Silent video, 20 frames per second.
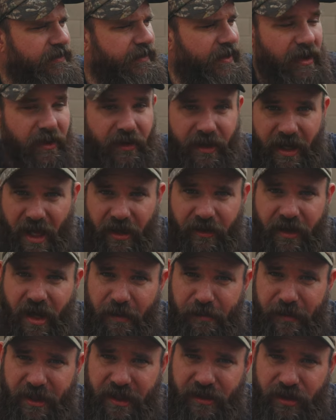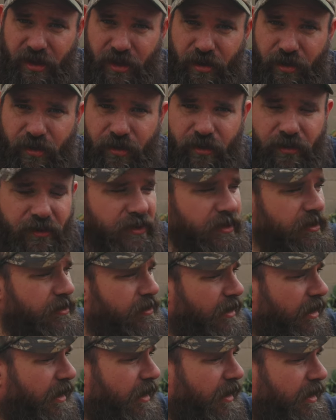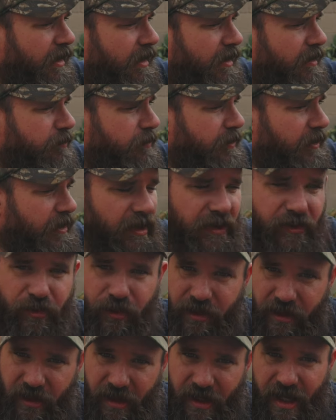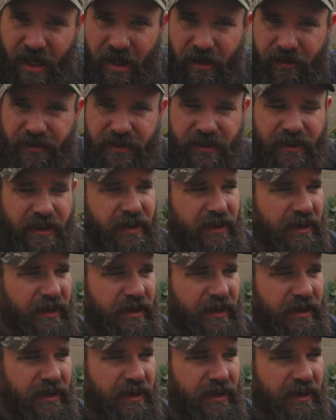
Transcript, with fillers: that are now not being used uh, because we cut out